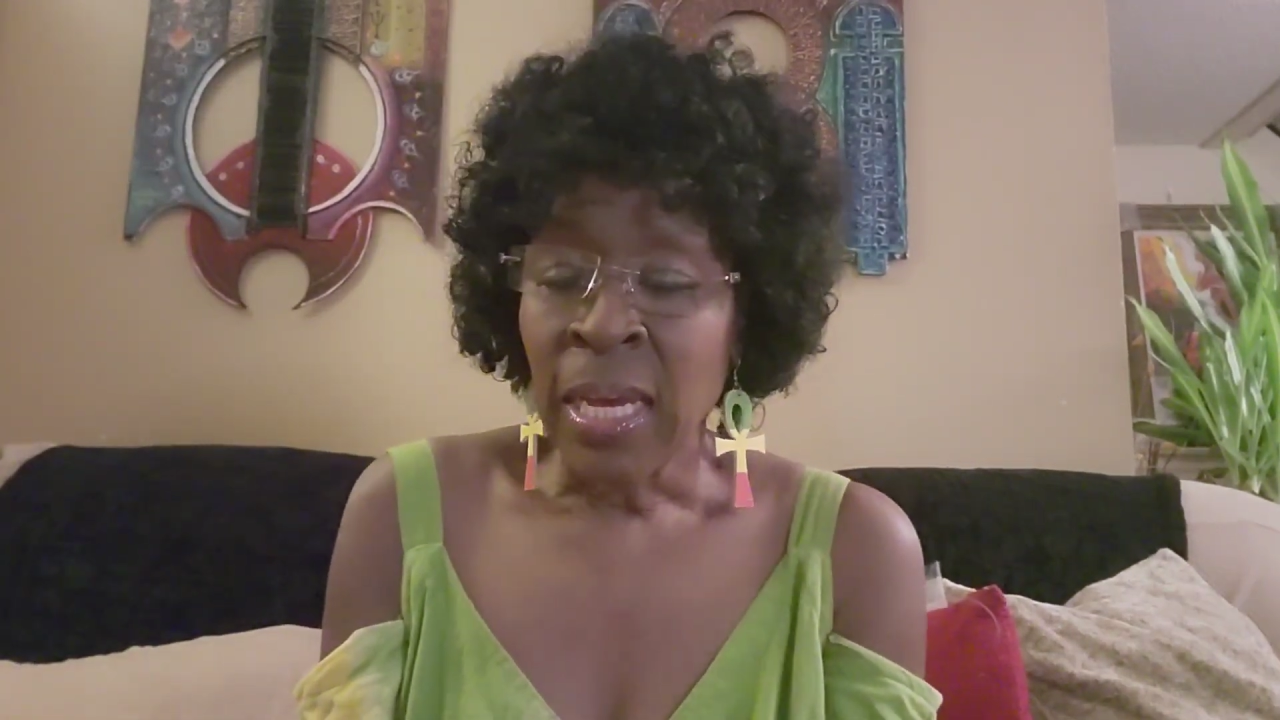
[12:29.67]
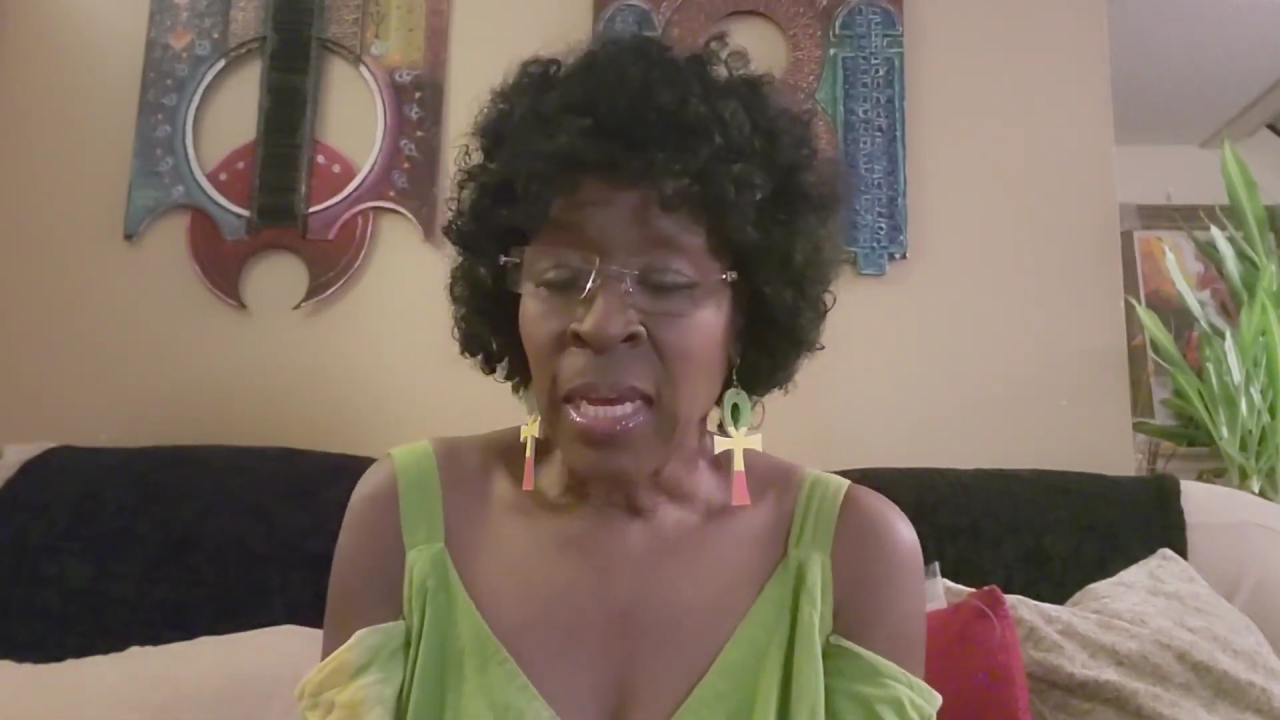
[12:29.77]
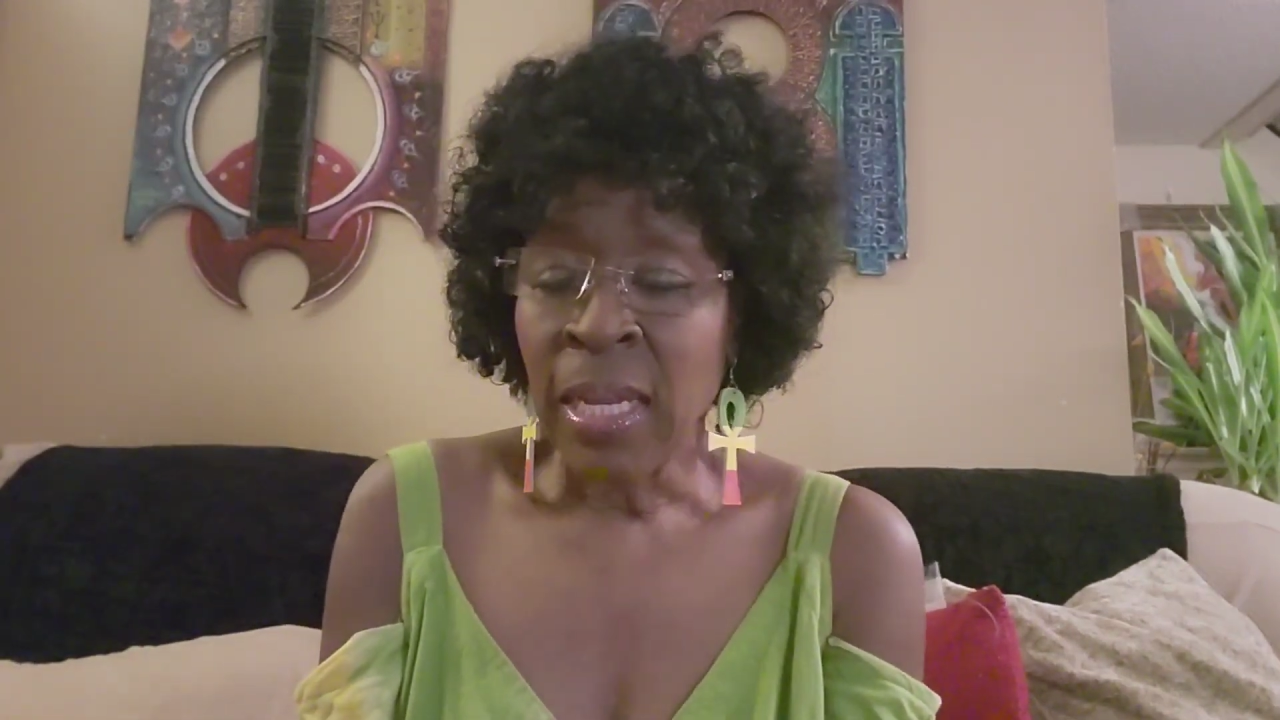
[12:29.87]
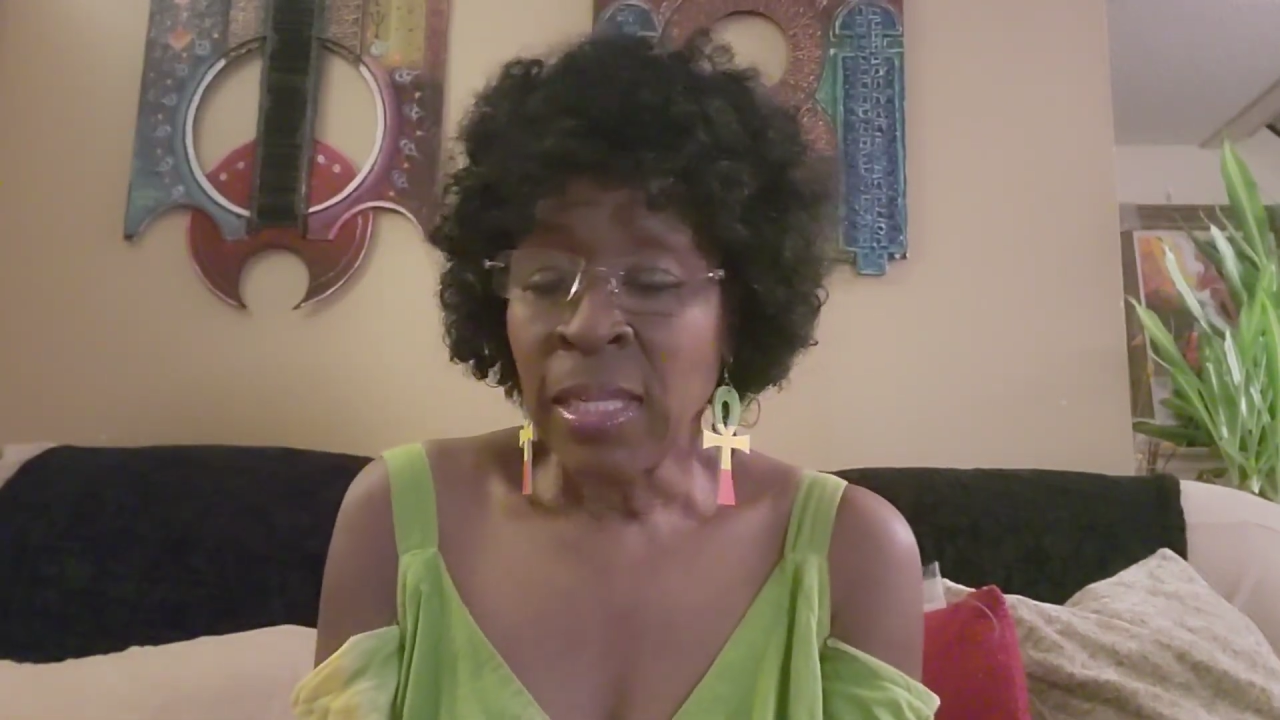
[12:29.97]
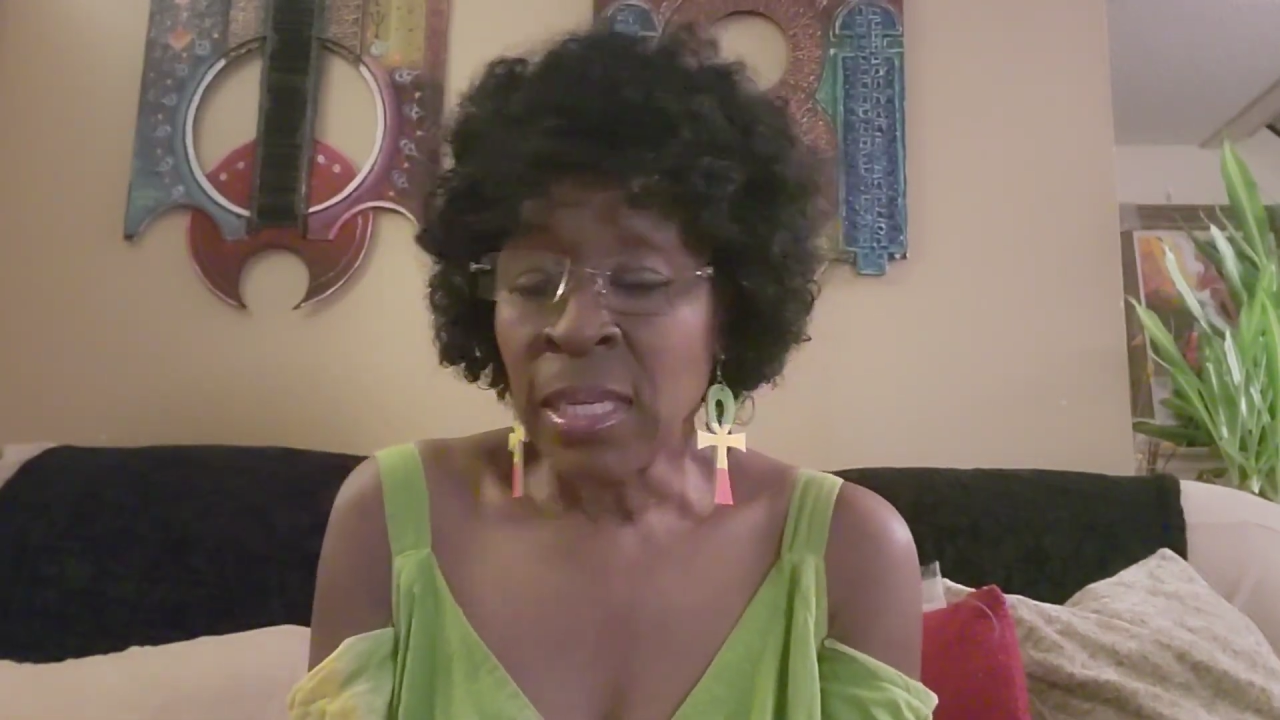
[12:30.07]

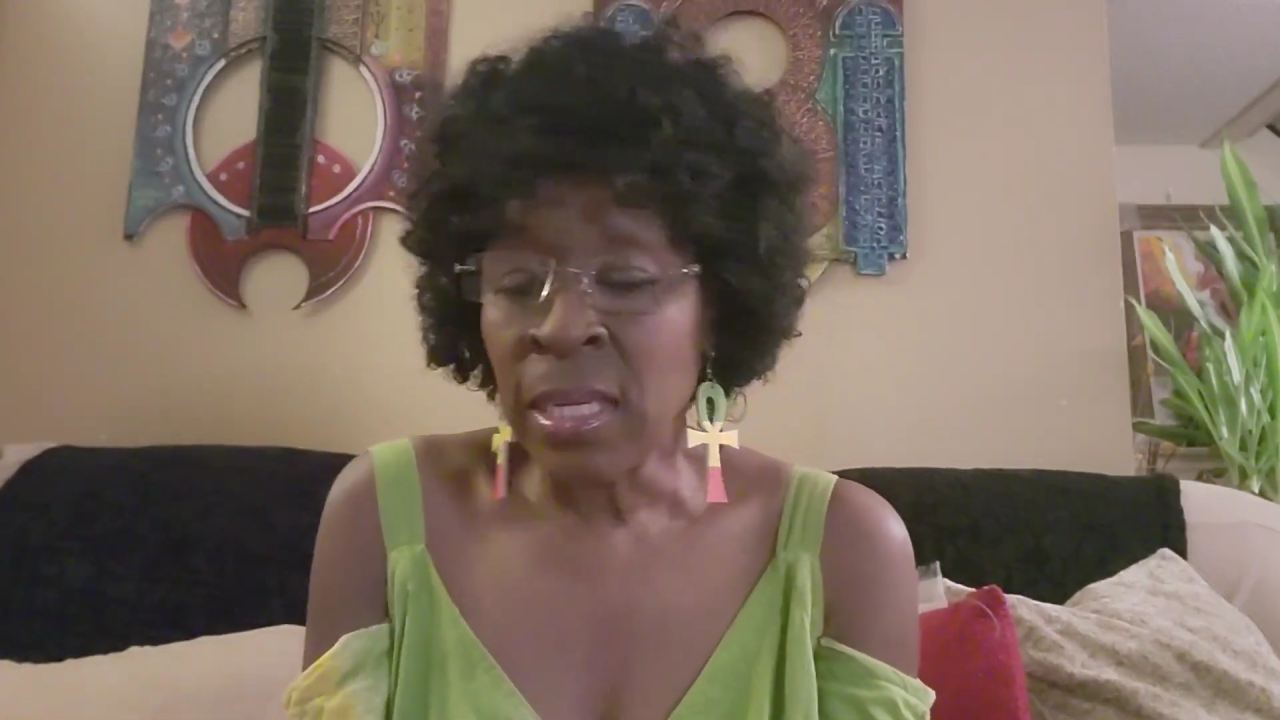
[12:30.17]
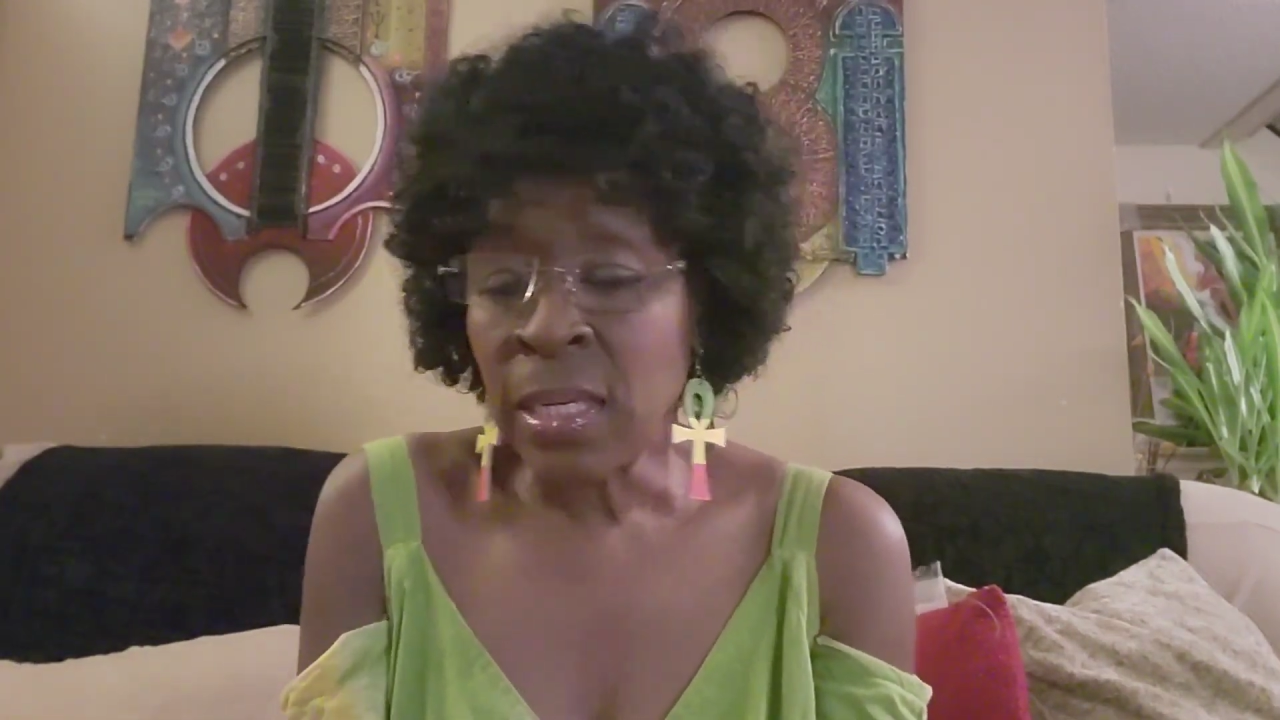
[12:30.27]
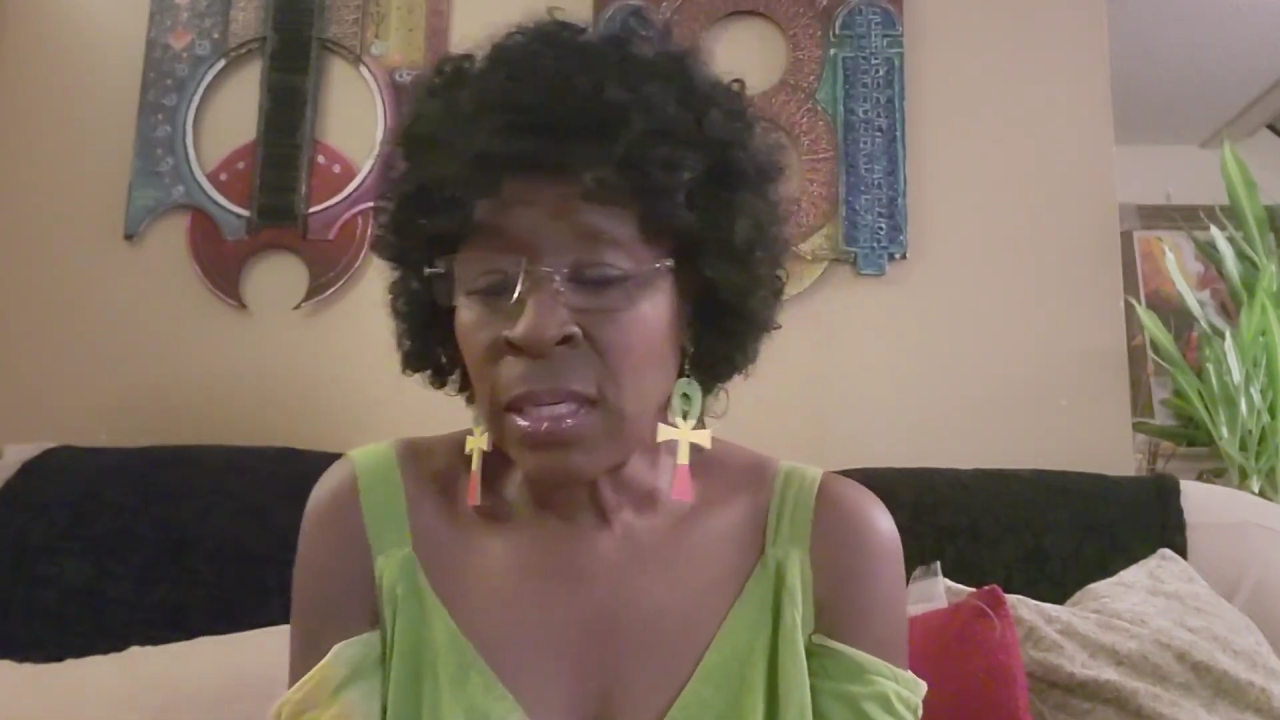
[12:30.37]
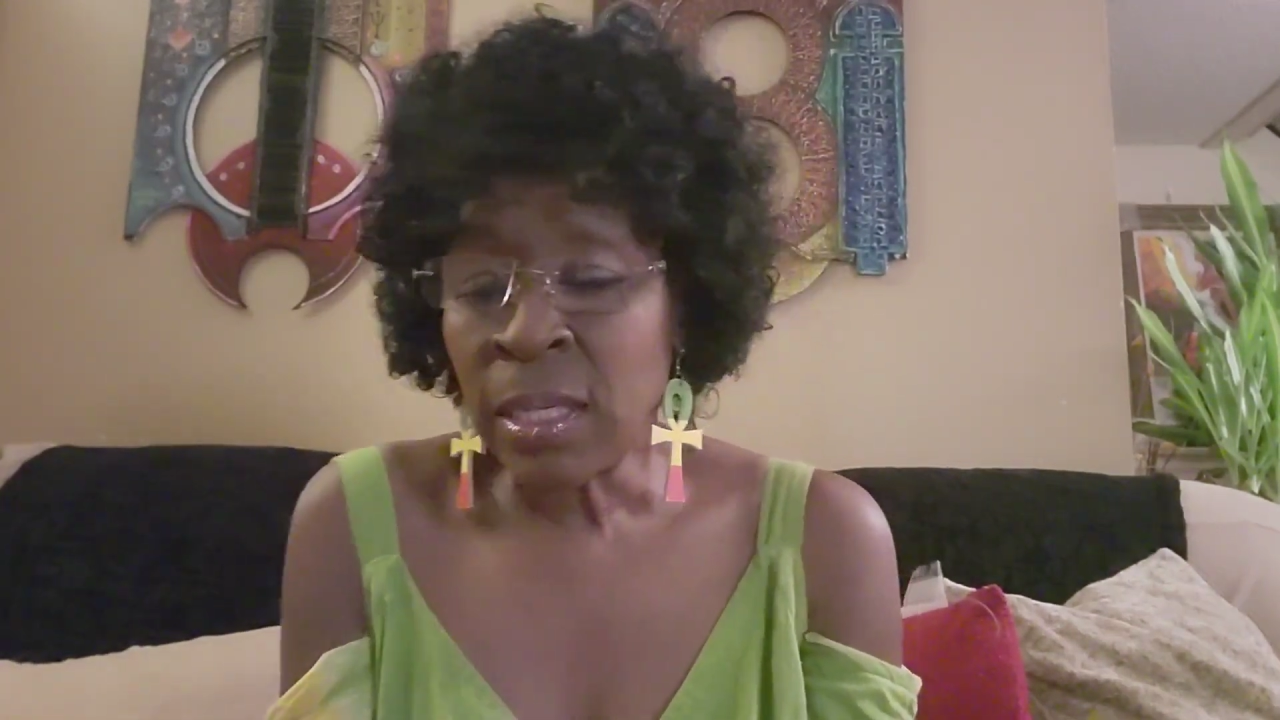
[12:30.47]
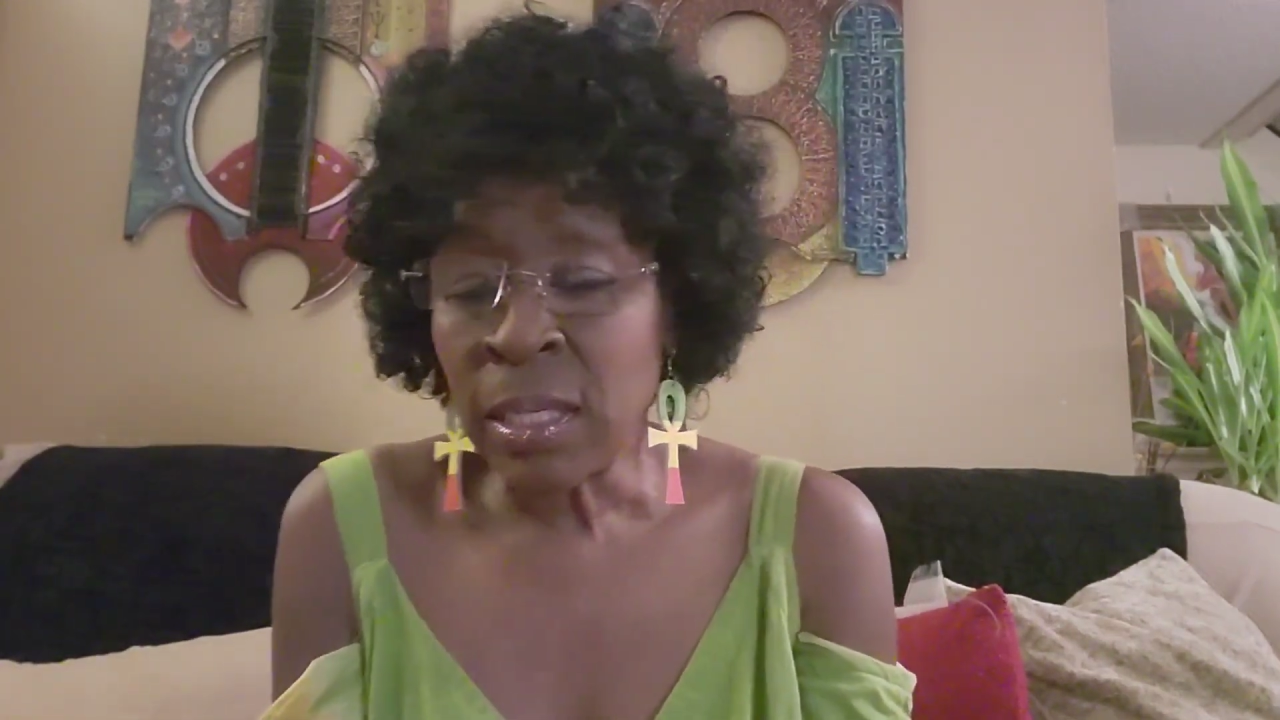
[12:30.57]
And then
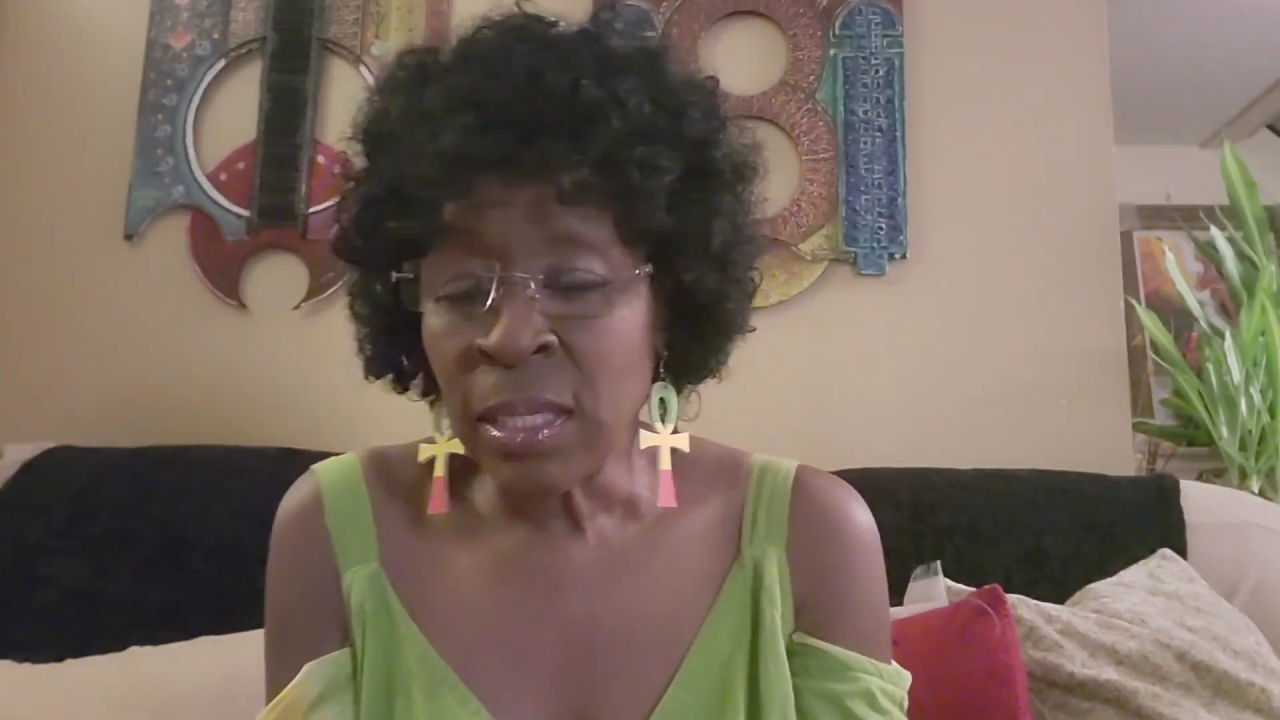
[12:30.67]
uh,